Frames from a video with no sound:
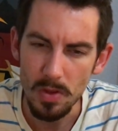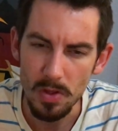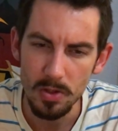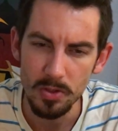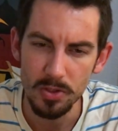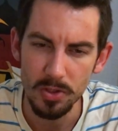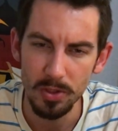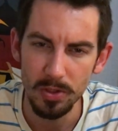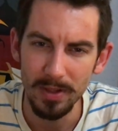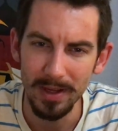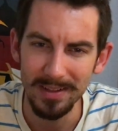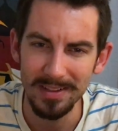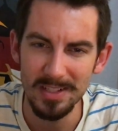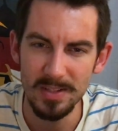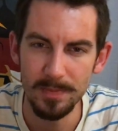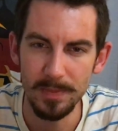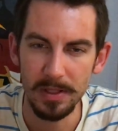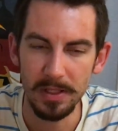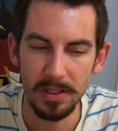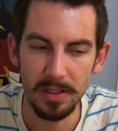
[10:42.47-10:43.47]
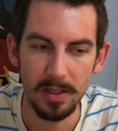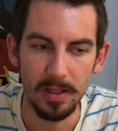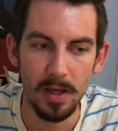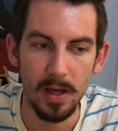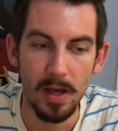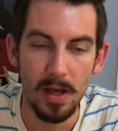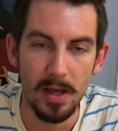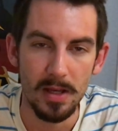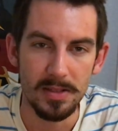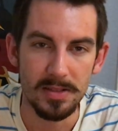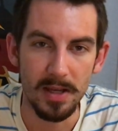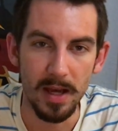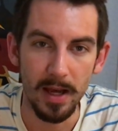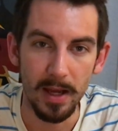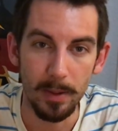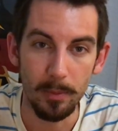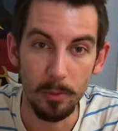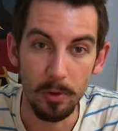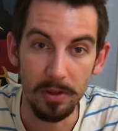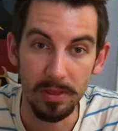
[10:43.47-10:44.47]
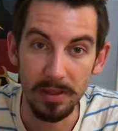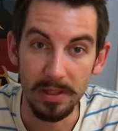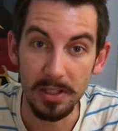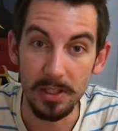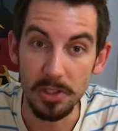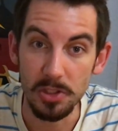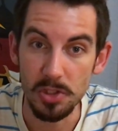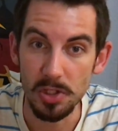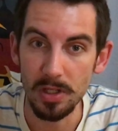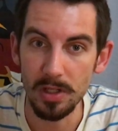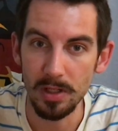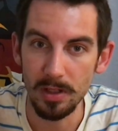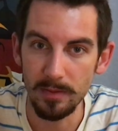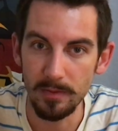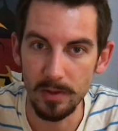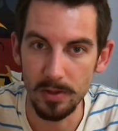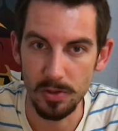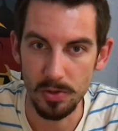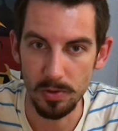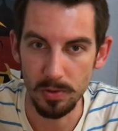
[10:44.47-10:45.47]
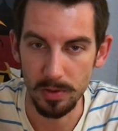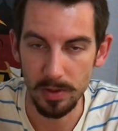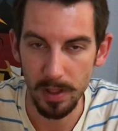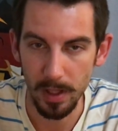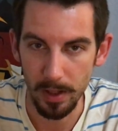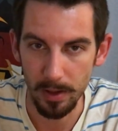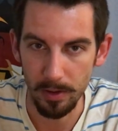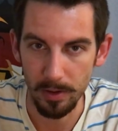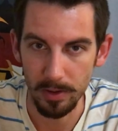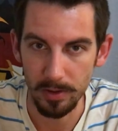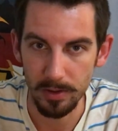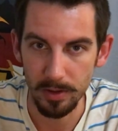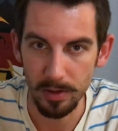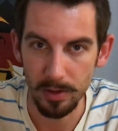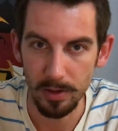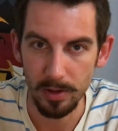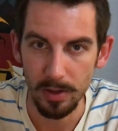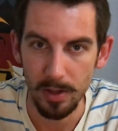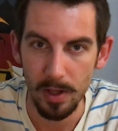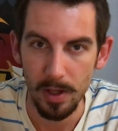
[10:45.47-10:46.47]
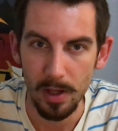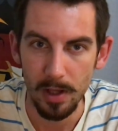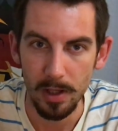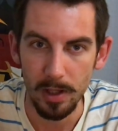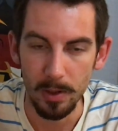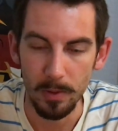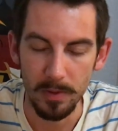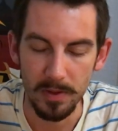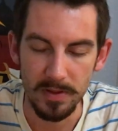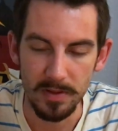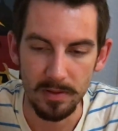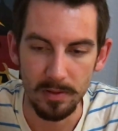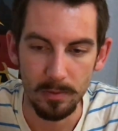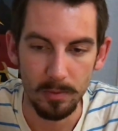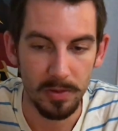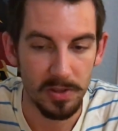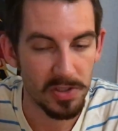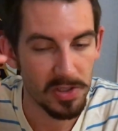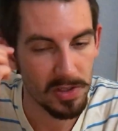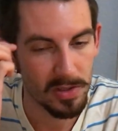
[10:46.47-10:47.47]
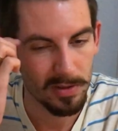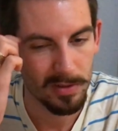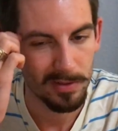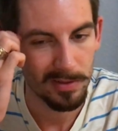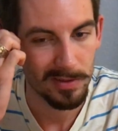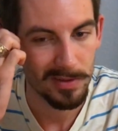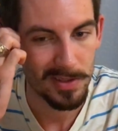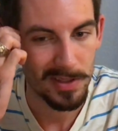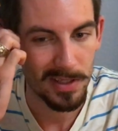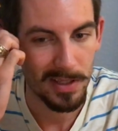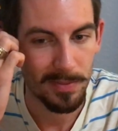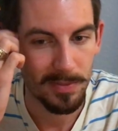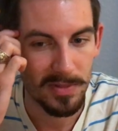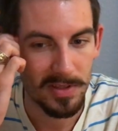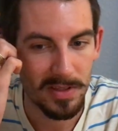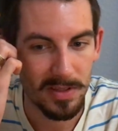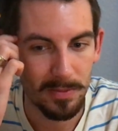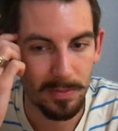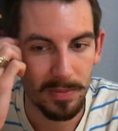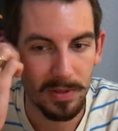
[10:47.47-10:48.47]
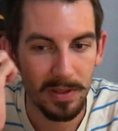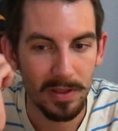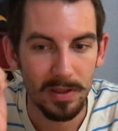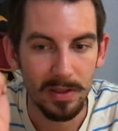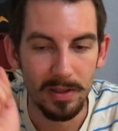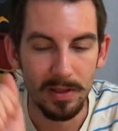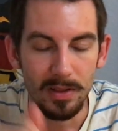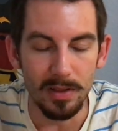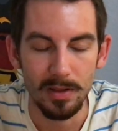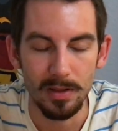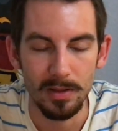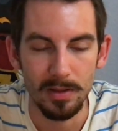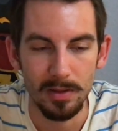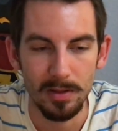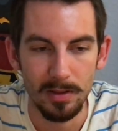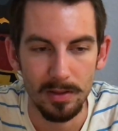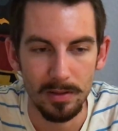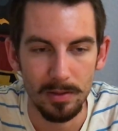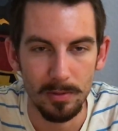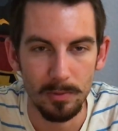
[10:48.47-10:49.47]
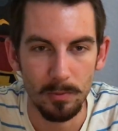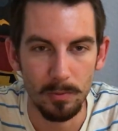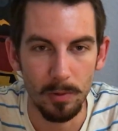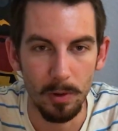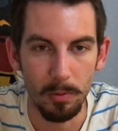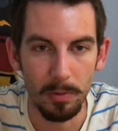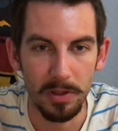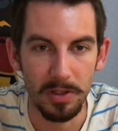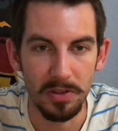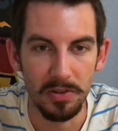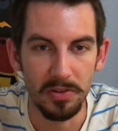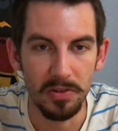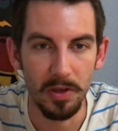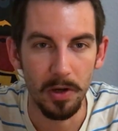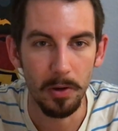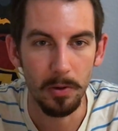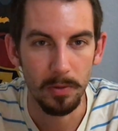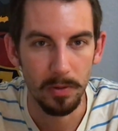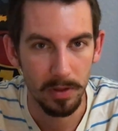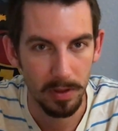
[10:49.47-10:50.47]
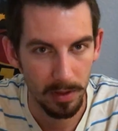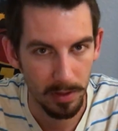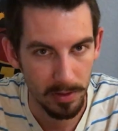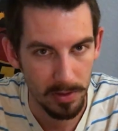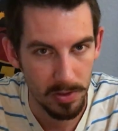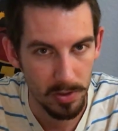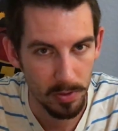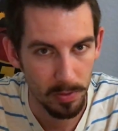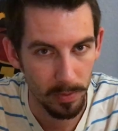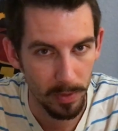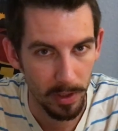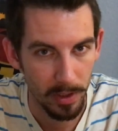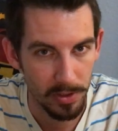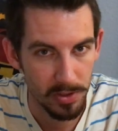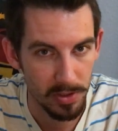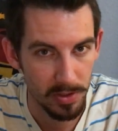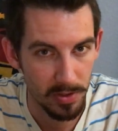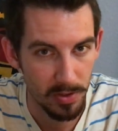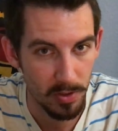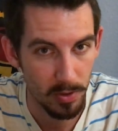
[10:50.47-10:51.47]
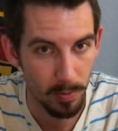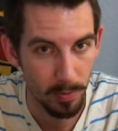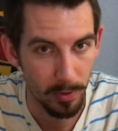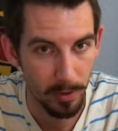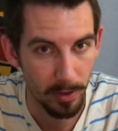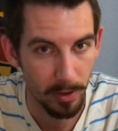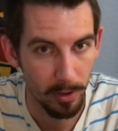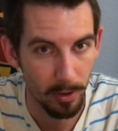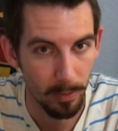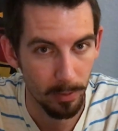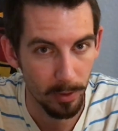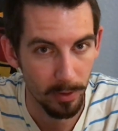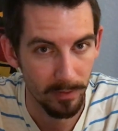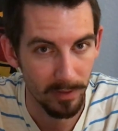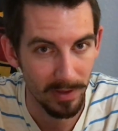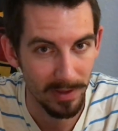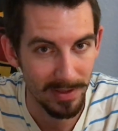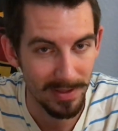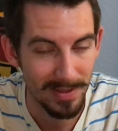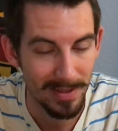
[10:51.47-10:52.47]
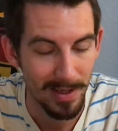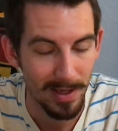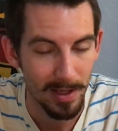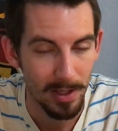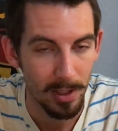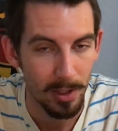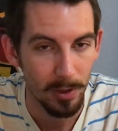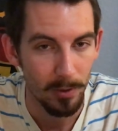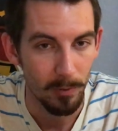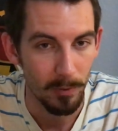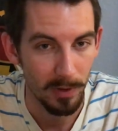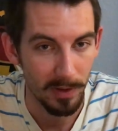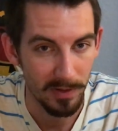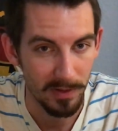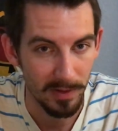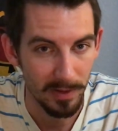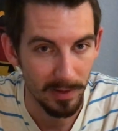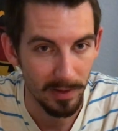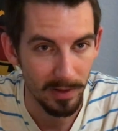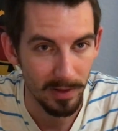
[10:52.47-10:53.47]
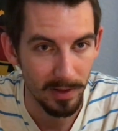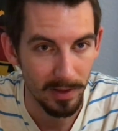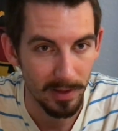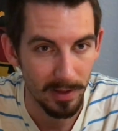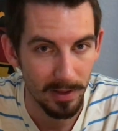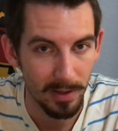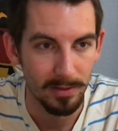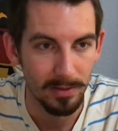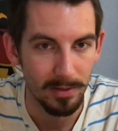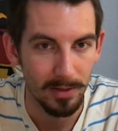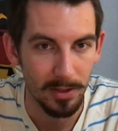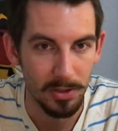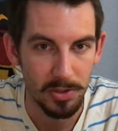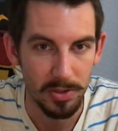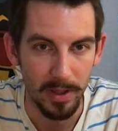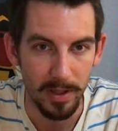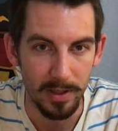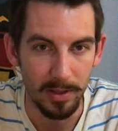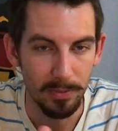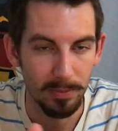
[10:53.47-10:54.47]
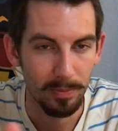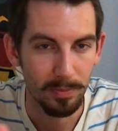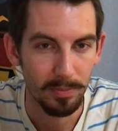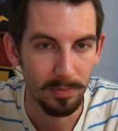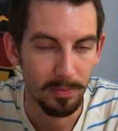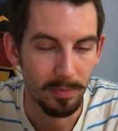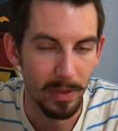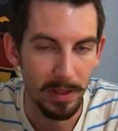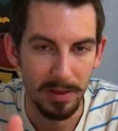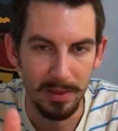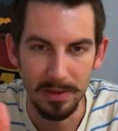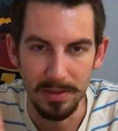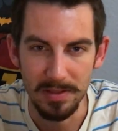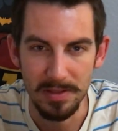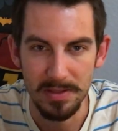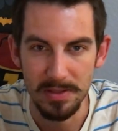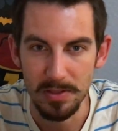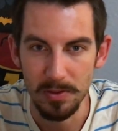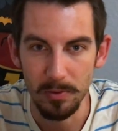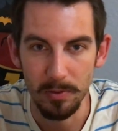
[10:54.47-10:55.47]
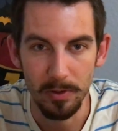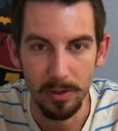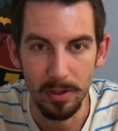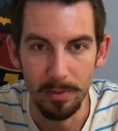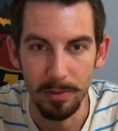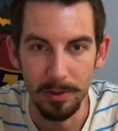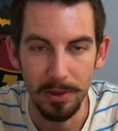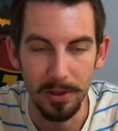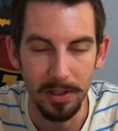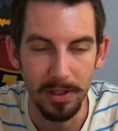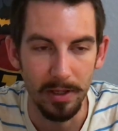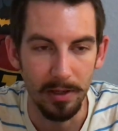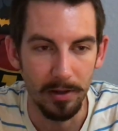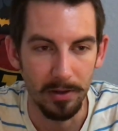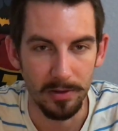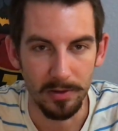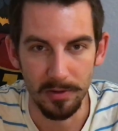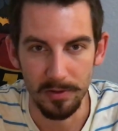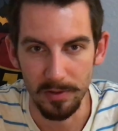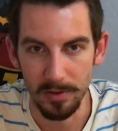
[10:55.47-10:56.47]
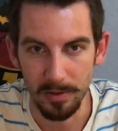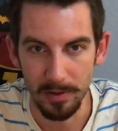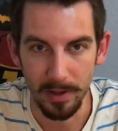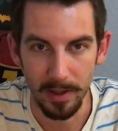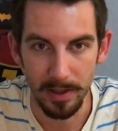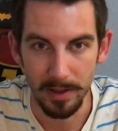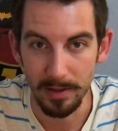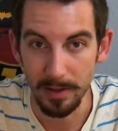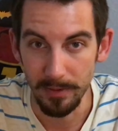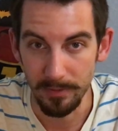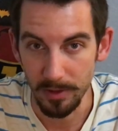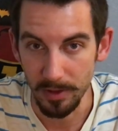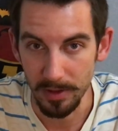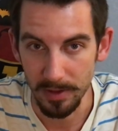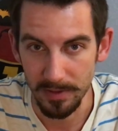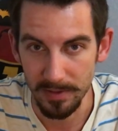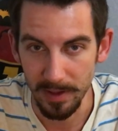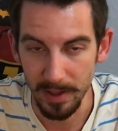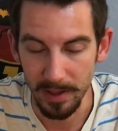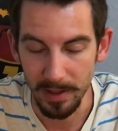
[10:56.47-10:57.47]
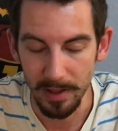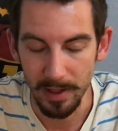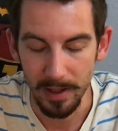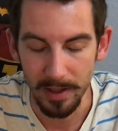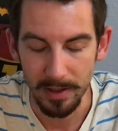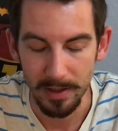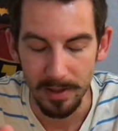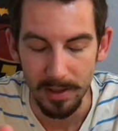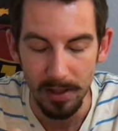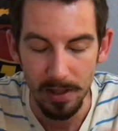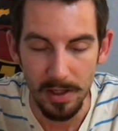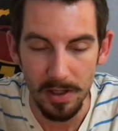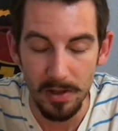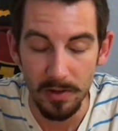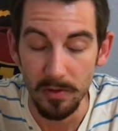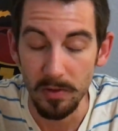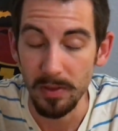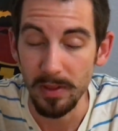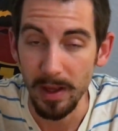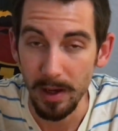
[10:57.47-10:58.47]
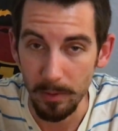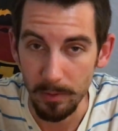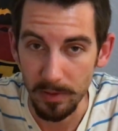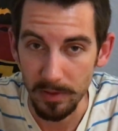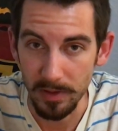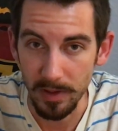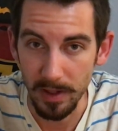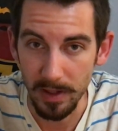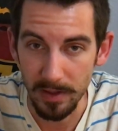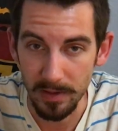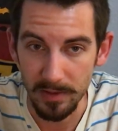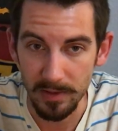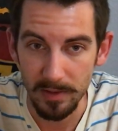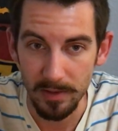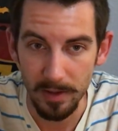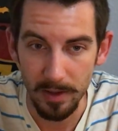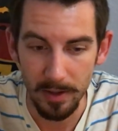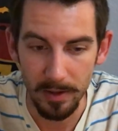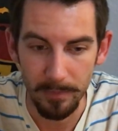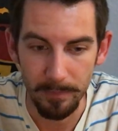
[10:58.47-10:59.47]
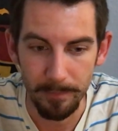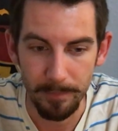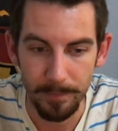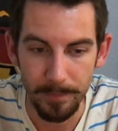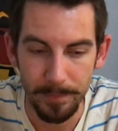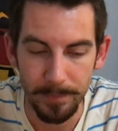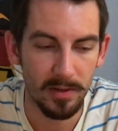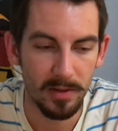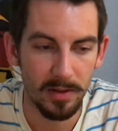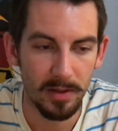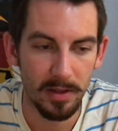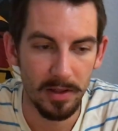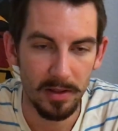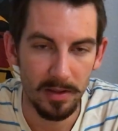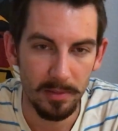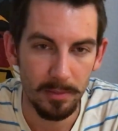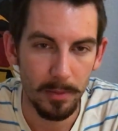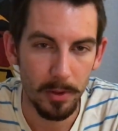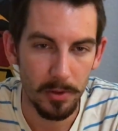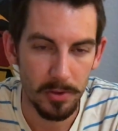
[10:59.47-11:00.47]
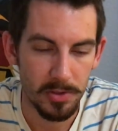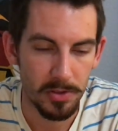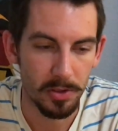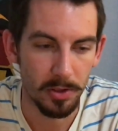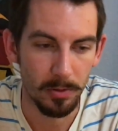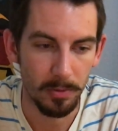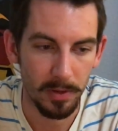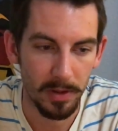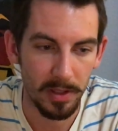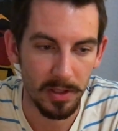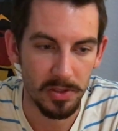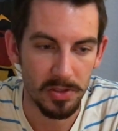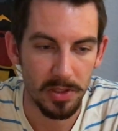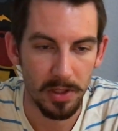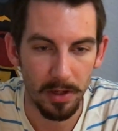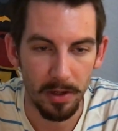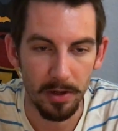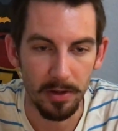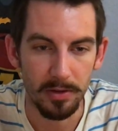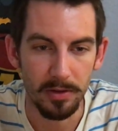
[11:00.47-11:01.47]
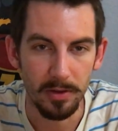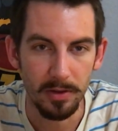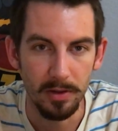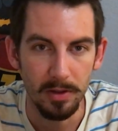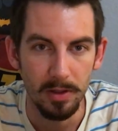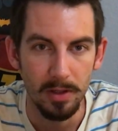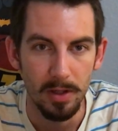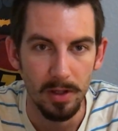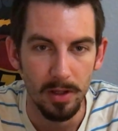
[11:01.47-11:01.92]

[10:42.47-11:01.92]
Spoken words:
So you got to spend time with each individual character. Which seems to be what we don't get too much in superhero movies recently. They try to make this story, but the characters are like left on the sideline. So that was nice. It gets emotional with each character.